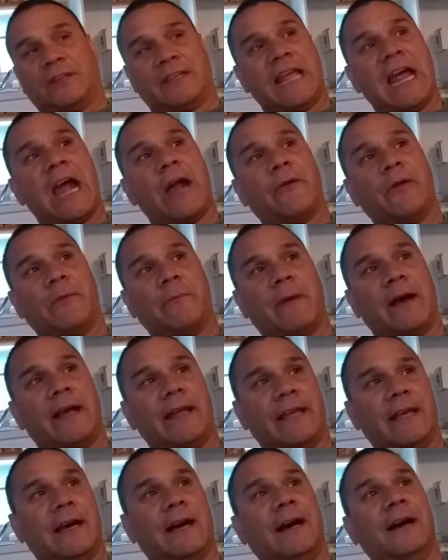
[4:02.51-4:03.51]
carry
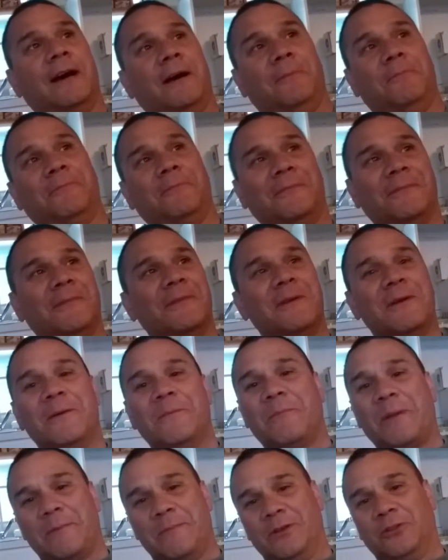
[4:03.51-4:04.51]
my
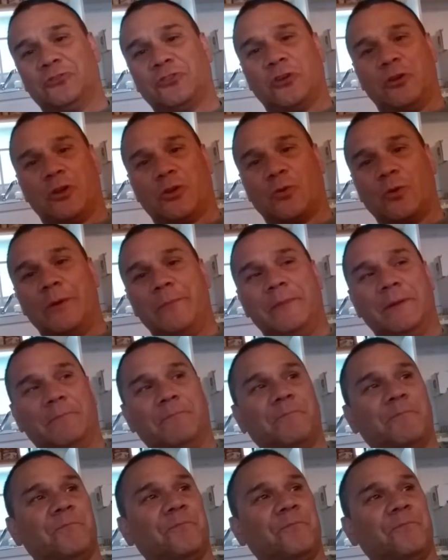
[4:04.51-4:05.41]
my military equipment.